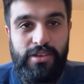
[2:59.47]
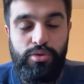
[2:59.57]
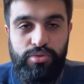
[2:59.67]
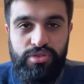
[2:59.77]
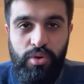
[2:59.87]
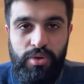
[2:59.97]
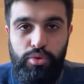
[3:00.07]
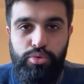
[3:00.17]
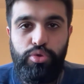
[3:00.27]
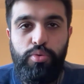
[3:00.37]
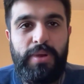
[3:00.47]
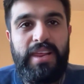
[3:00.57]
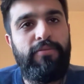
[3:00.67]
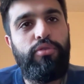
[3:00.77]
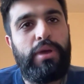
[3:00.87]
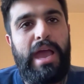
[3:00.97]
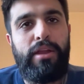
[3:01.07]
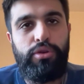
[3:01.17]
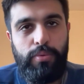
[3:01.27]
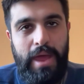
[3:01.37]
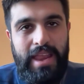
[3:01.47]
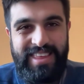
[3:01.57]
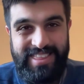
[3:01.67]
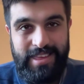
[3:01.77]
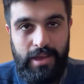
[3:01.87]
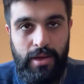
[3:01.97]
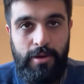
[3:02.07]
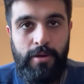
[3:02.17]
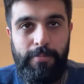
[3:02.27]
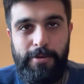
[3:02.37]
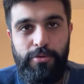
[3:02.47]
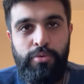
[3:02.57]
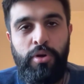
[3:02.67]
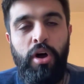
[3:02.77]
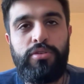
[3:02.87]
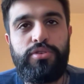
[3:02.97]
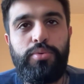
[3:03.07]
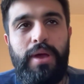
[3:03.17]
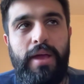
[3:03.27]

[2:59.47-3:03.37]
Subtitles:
You do believe you can do anything, but you can't do